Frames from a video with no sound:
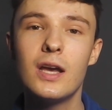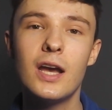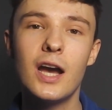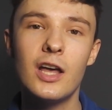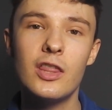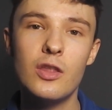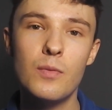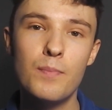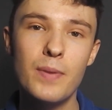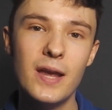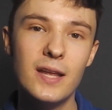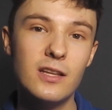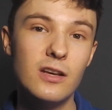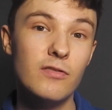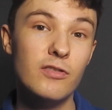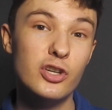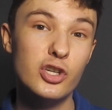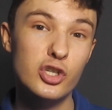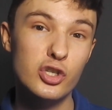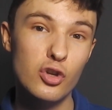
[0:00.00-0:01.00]
and the beta
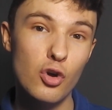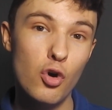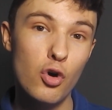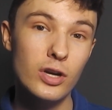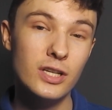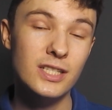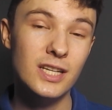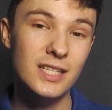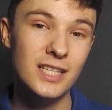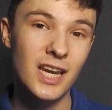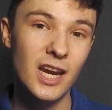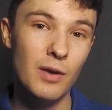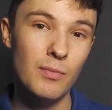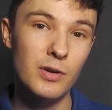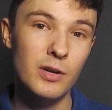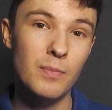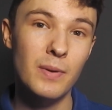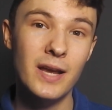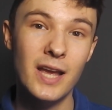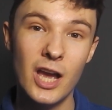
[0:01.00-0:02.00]
of a stock is
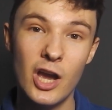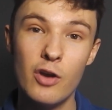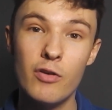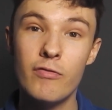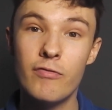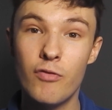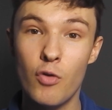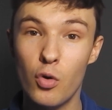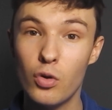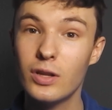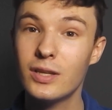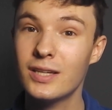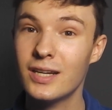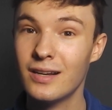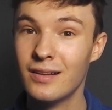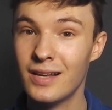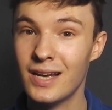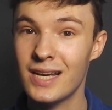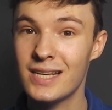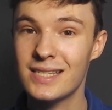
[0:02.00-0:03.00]
determined by how
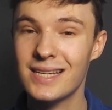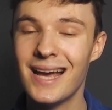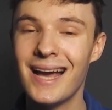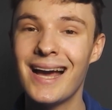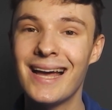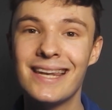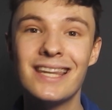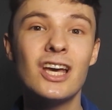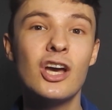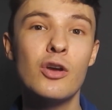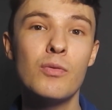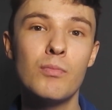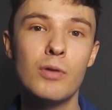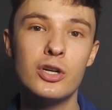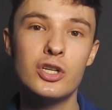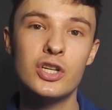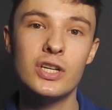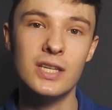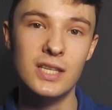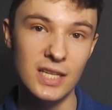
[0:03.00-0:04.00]
volatile it is and how
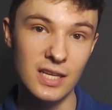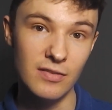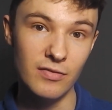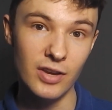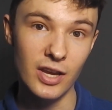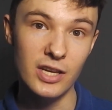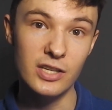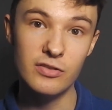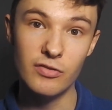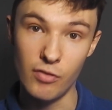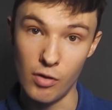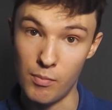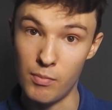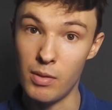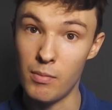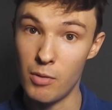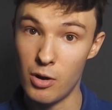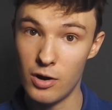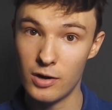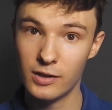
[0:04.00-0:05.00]
much it deviates from
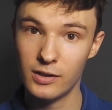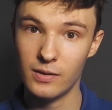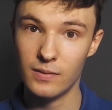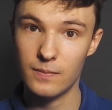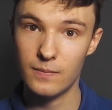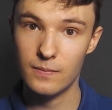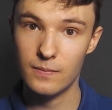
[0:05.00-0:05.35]
the market.